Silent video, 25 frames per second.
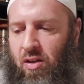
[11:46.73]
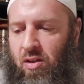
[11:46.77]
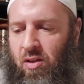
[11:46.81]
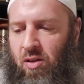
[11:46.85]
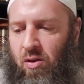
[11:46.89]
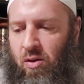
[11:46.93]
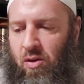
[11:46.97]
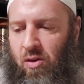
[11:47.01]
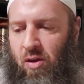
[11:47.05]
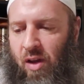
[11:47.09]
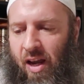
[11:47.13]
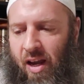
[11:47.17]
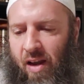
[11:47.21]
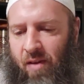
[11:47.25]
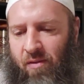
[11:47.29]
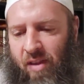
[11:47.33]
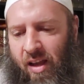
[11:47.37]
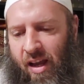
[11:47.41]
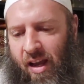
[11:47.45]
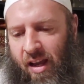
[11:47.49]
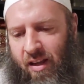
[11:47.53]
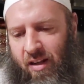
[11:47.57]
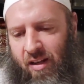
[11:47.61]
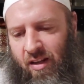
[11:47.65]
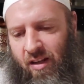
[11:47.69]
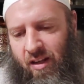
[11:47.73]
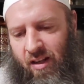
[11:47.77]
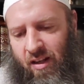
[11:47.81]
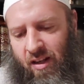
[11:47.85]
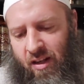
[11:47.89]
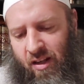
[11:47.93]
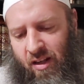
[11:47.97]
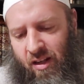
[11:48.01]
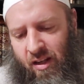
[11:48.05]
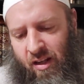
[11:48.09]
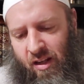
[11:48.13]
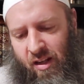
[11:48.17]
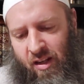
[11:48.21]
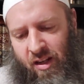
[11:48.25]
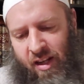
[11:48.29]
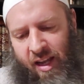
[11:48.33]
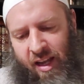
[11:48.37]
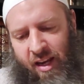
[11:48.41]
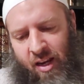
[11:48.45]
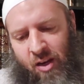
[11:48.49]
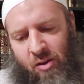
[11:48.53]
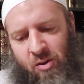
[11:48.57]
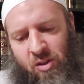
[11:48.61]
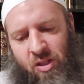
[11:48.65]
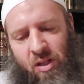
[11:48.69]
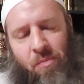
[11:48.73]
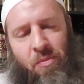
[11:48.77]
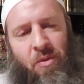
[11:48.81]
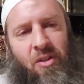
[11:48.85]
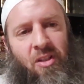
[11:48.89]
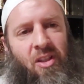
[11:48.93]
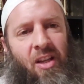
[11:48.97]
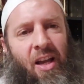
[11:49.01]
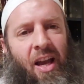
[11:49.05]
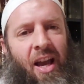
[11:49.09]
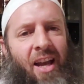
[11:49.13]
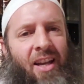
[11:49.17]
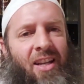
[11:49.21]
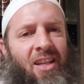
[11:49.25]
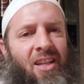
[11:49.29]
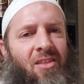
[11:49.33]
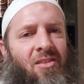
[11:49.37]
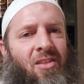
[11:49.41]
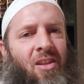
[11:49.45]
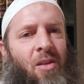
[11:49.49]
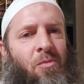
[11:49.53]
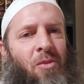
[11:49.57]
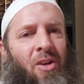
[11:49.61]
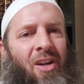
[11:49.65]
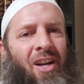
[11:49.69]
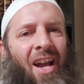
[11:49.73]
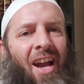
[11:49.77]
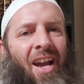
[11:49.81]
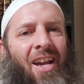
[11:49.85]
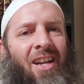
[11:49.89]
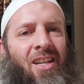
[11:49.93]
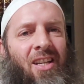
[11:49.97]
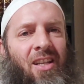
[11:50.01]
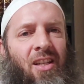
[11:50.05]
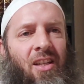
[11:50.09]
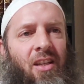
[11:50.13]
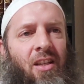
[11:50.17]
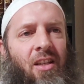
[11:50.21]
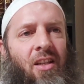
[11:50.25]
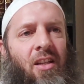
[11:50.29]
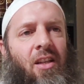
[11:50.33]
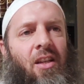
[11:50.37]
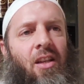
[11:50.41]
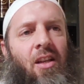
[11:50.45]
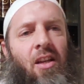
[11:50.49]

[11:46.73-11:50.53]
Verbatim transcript: So you have that, and then uh, that goes up into hadith number ninety.